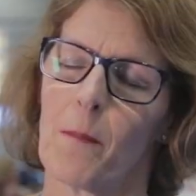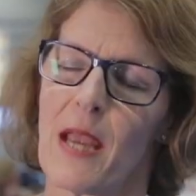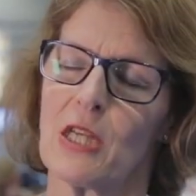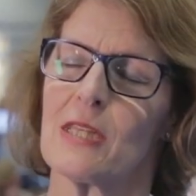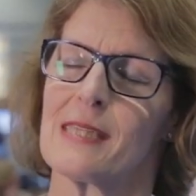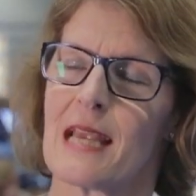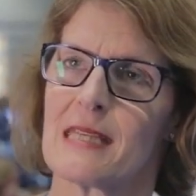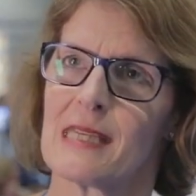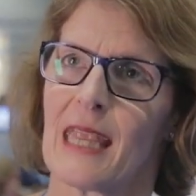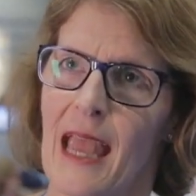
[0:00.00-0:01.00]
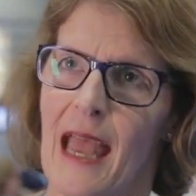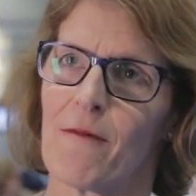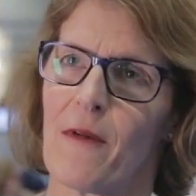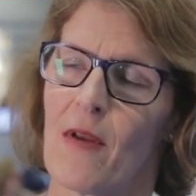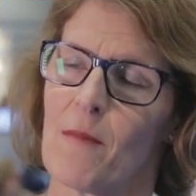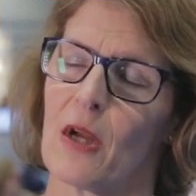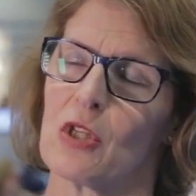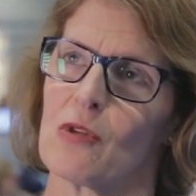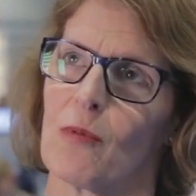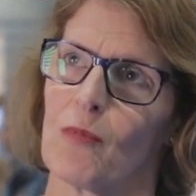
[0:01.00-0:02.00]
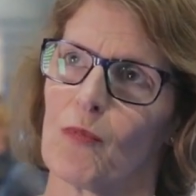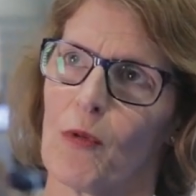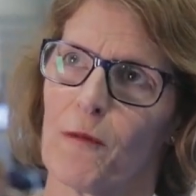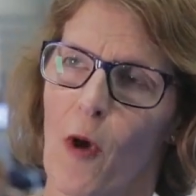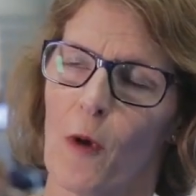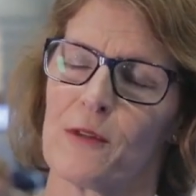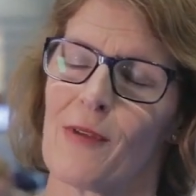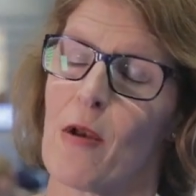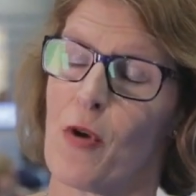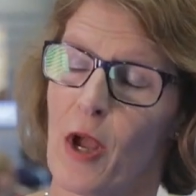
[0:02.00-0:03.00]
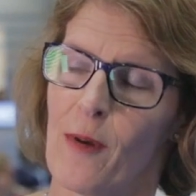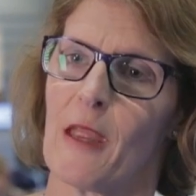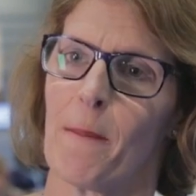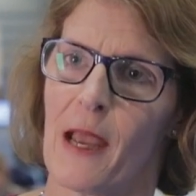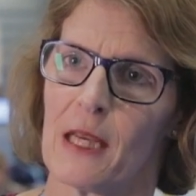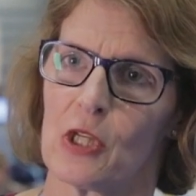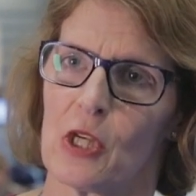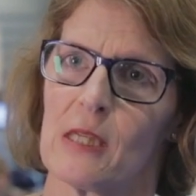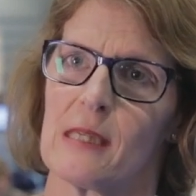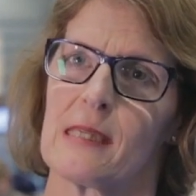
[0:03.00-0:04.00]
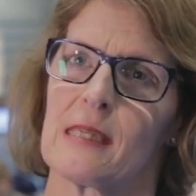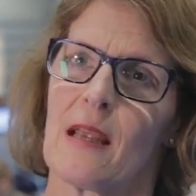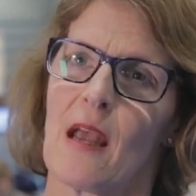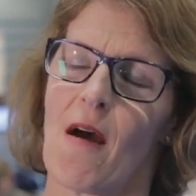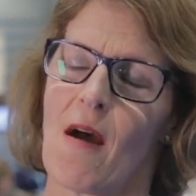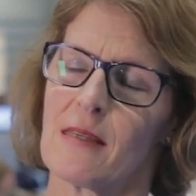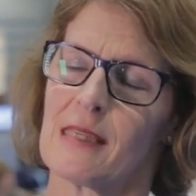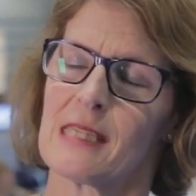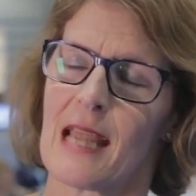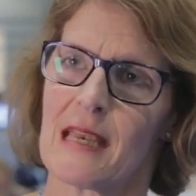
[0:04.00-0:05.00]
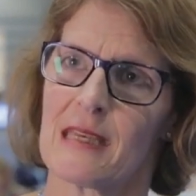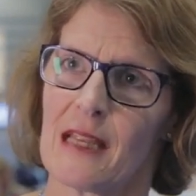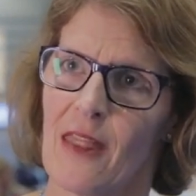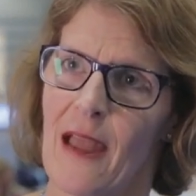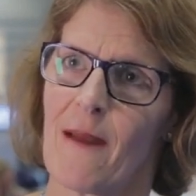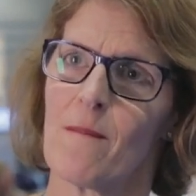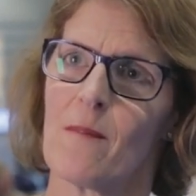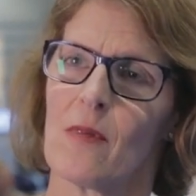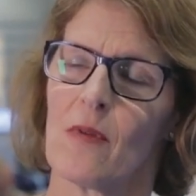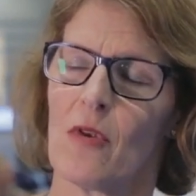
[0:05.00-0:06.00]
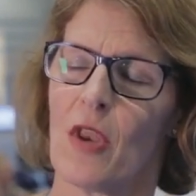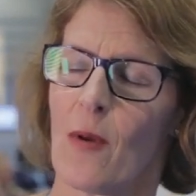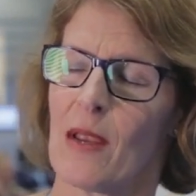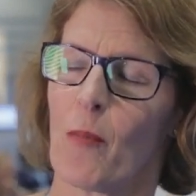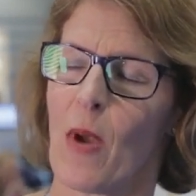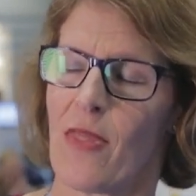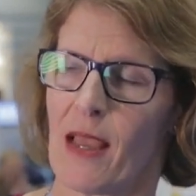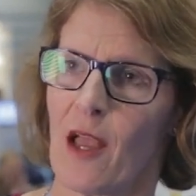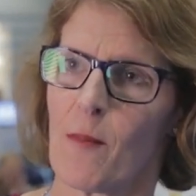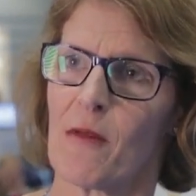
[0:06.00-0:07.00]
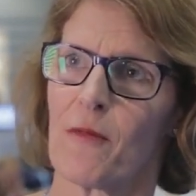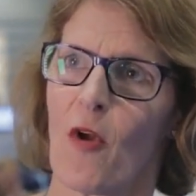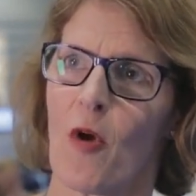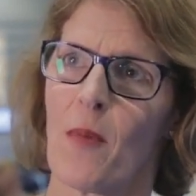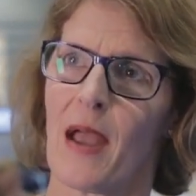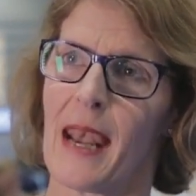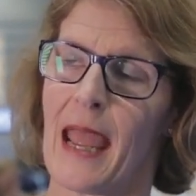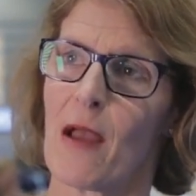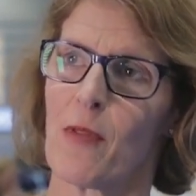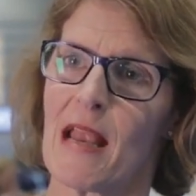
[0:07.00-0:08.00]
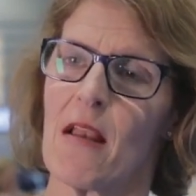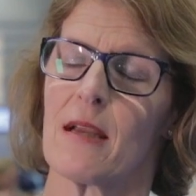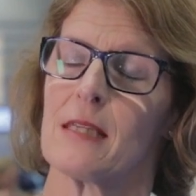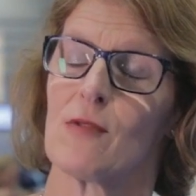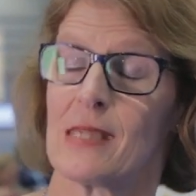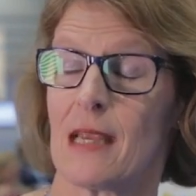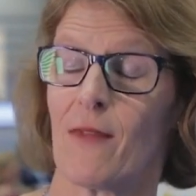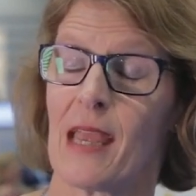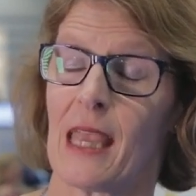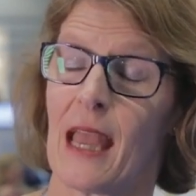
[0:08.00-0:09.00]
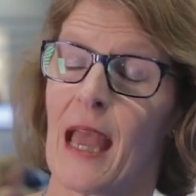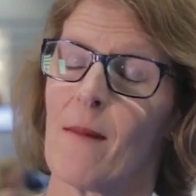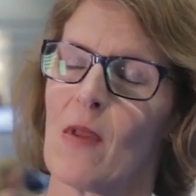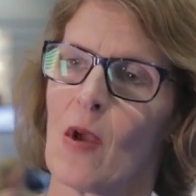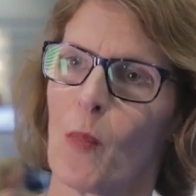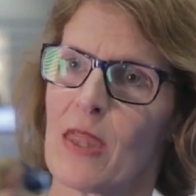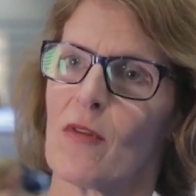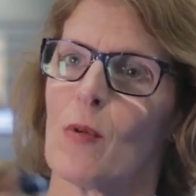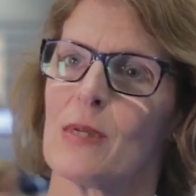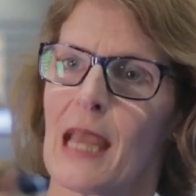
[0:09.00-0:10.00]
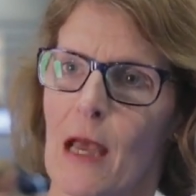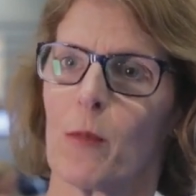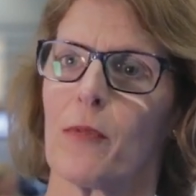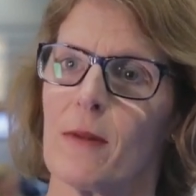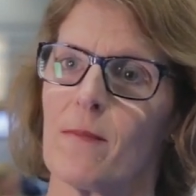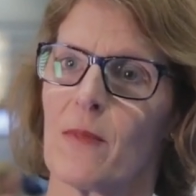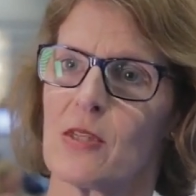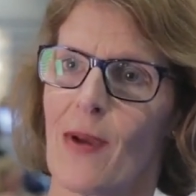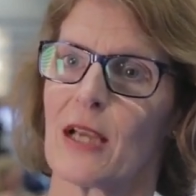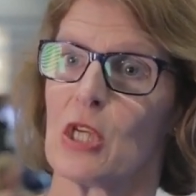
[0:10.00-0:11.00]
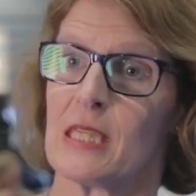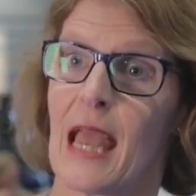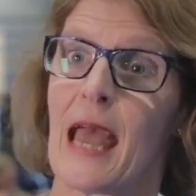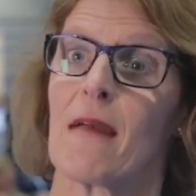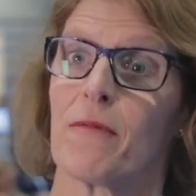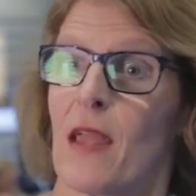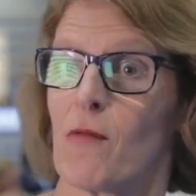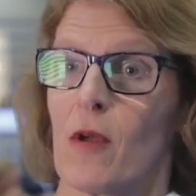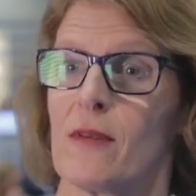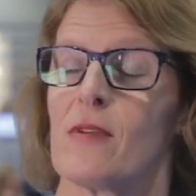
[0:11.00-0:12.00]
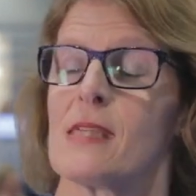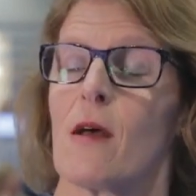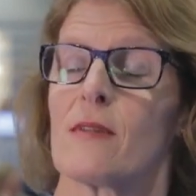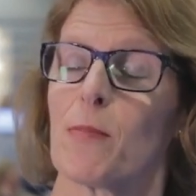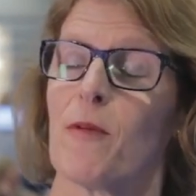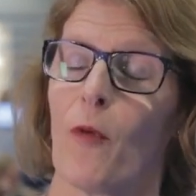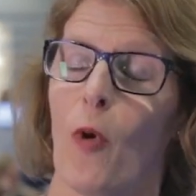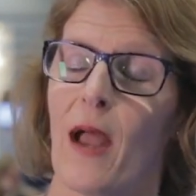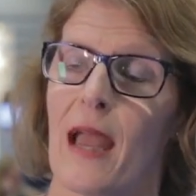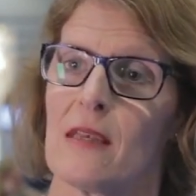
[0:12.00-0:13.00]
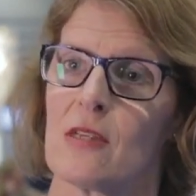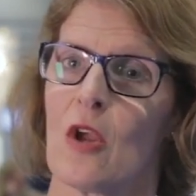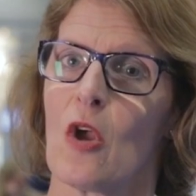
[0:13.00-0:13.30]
Patient-centred care very much revolves around knowing your patients, understanding them, knowing where they're coming from and how they like to receive their care, whether it would help them to actually have their results beforehand,